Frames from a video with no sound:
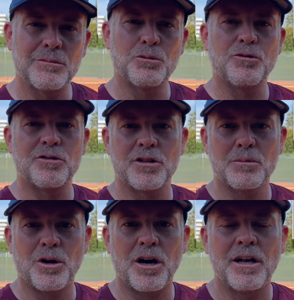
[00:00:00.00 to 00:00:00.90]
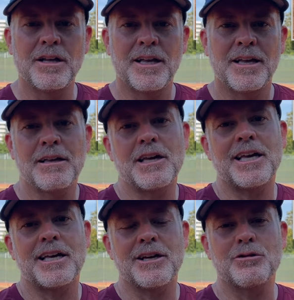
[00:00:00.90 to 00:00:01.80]
move to the ball,
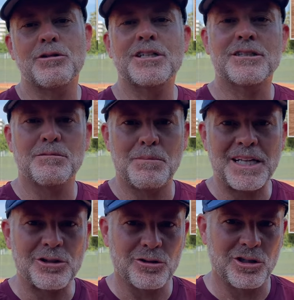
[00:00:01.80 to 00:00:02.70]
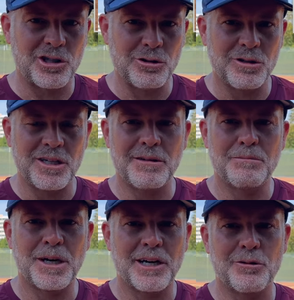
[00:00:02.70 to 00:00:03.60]
increases mental acuity
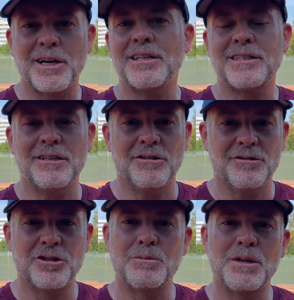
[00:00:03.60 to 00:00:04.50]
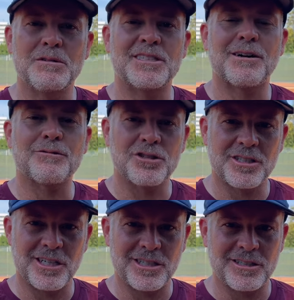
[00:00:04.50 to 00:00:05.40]
by a great deal. There's been several
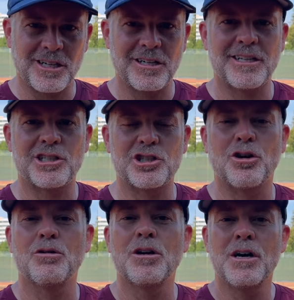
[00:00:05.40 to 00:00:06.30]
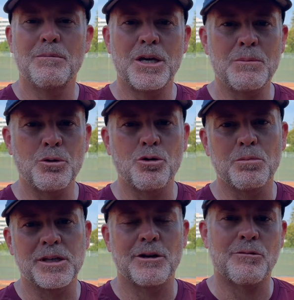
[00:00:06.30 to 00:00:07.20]
studies done that show people who
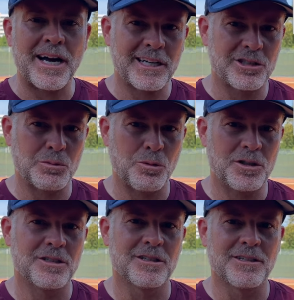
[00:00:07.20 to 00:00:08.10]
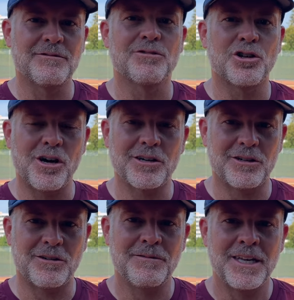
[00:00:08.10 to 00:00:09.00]
play racket sports live
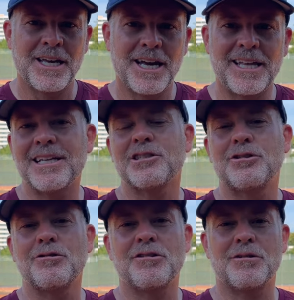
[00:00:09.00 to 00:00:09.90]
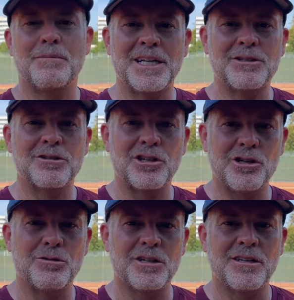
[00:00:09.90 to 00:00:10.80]
longer. And that's due to their mental
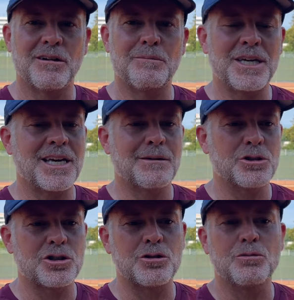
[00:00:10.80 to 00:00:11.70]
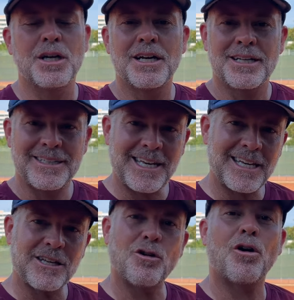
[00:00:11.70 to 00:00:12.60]
acuity of being able to
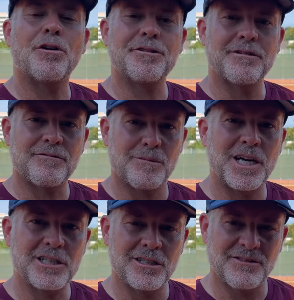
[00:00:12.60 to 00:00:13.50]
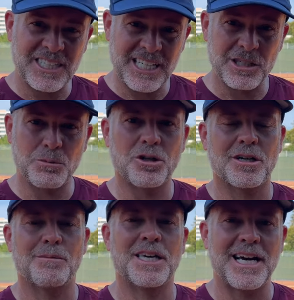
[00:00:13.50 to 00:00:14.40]
take in all the information of a tennis ball
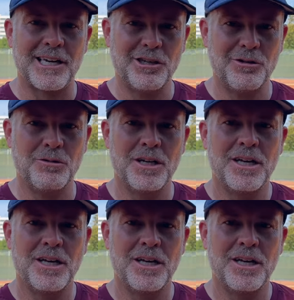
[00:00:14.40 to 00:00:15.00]
coming at you